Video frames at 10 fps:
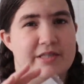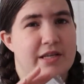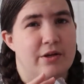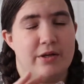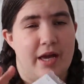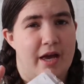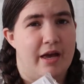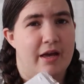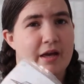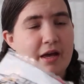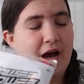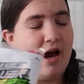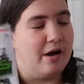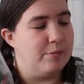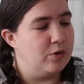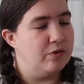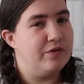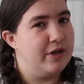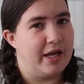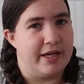They don't care. I'm all
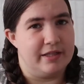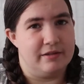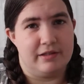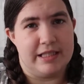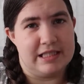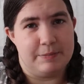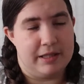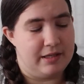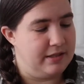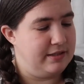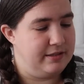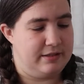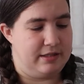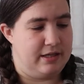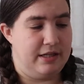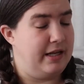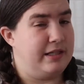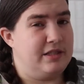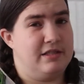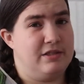for letting kids be kids and
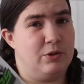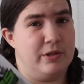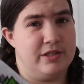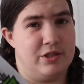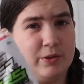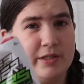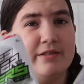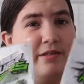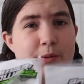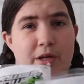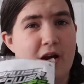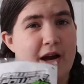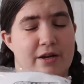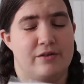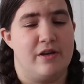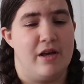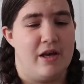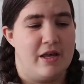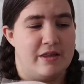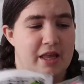just toys are toys. So in our house
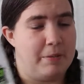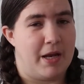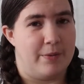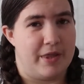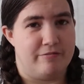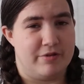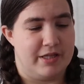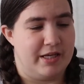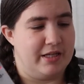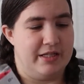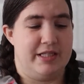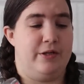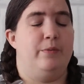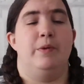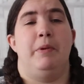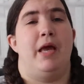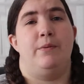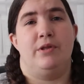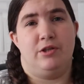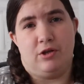they play with everything. Lydia will play
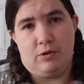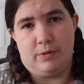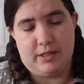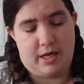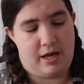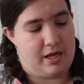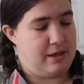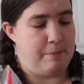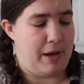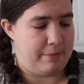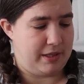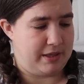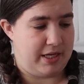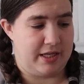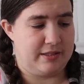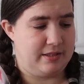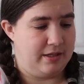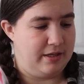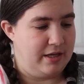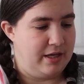with the doll one day and then Batman the next.
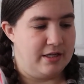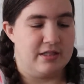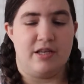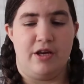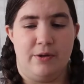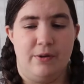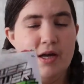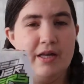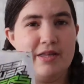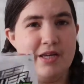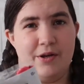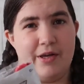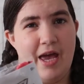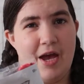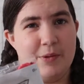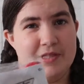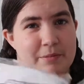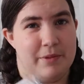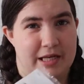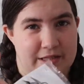So they don't care when
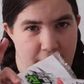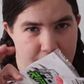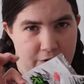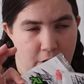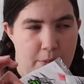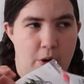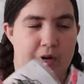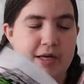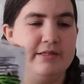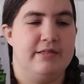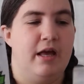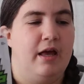something is for boys.